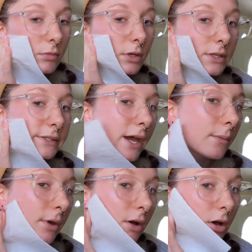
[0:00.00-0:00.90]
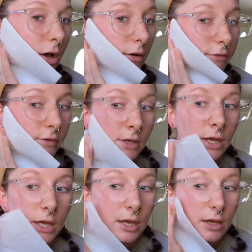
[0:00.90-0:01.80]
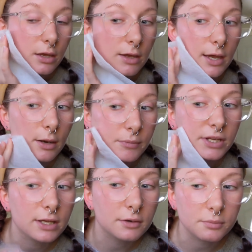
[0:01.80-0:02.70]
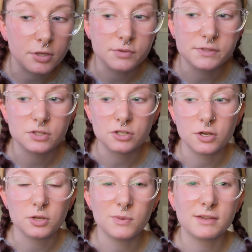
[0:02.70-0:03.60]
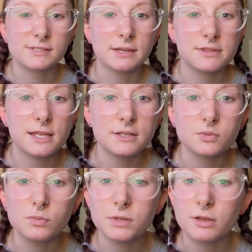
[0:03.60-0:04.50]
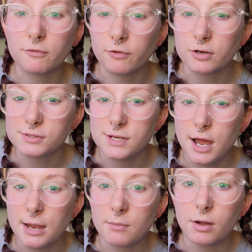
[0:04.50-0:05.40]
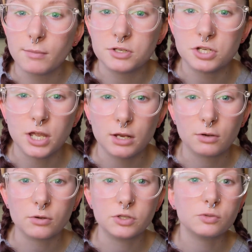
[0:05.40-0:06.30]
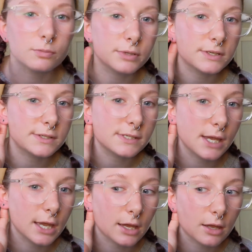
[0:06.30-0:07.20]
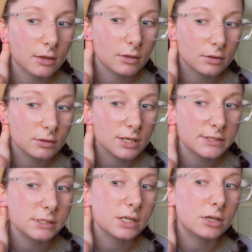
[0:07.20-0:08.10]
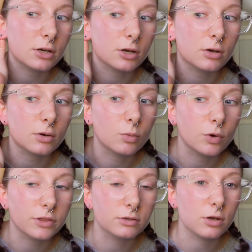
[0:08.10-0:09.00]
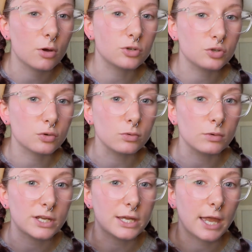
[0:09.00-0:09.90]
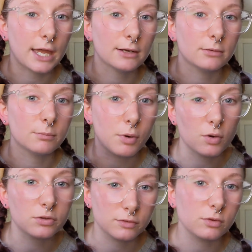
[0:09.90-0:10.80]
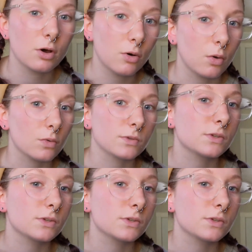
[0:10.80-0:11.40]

I'm gonna dab it off. And I'm gonna get up close and show you, because I think this will be the first time on my channel you will be seeing this ear with no jewelry and both of the holes.